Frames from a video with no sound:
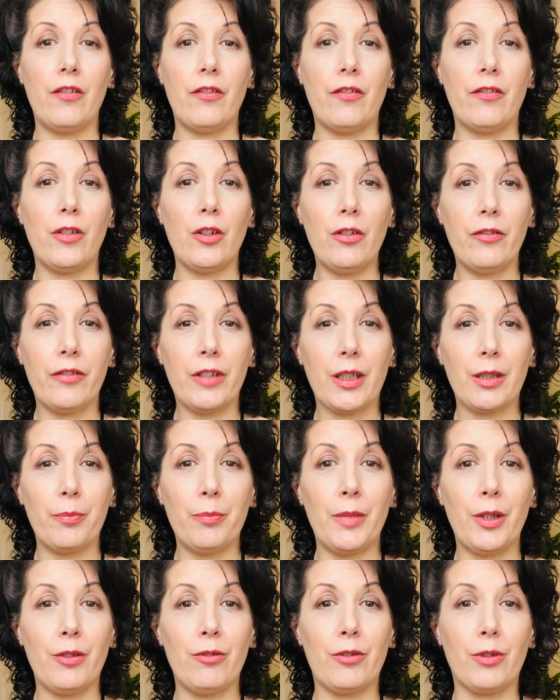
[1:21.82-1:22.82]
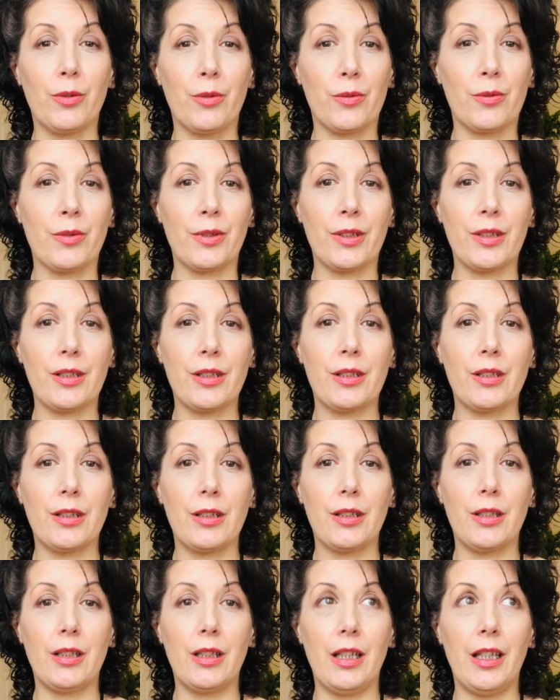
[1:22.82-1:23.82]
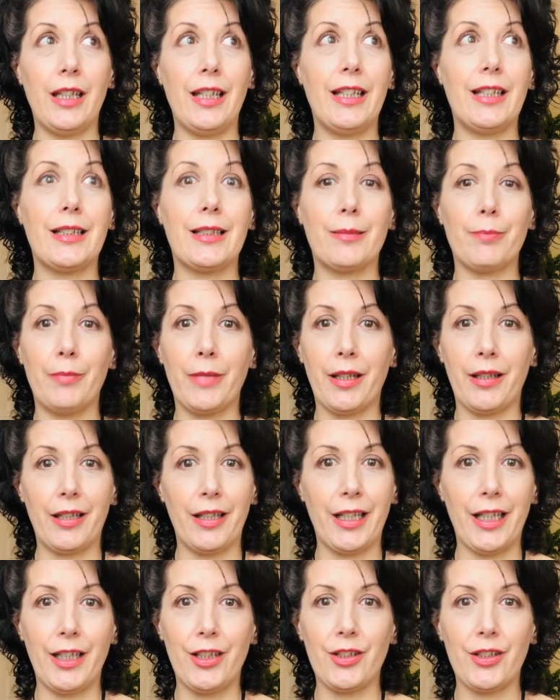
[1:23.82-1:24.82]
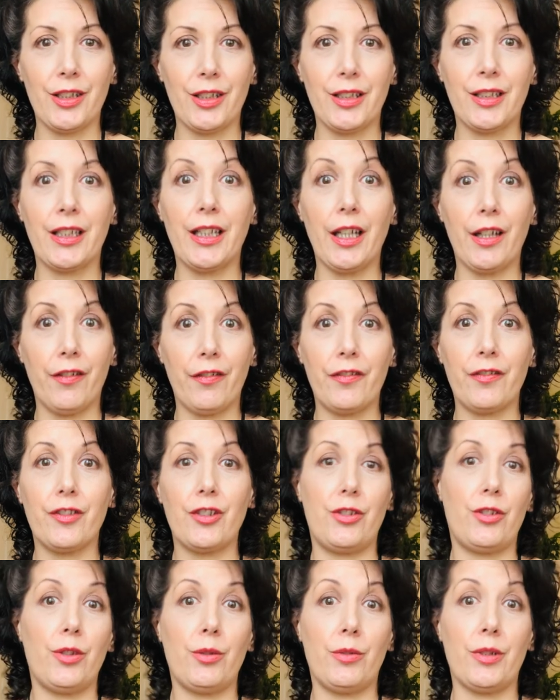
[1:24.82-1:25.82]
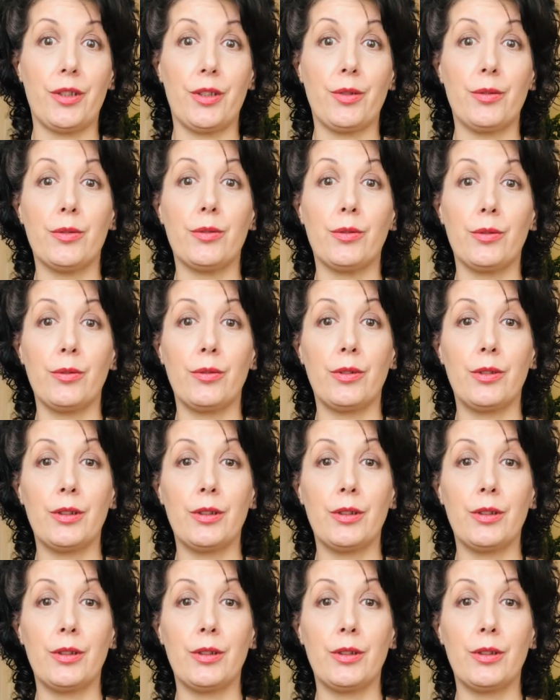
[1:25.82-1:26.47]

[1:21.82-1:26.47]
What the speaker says: Fulvic minerals is Mother Nature's gift to us all.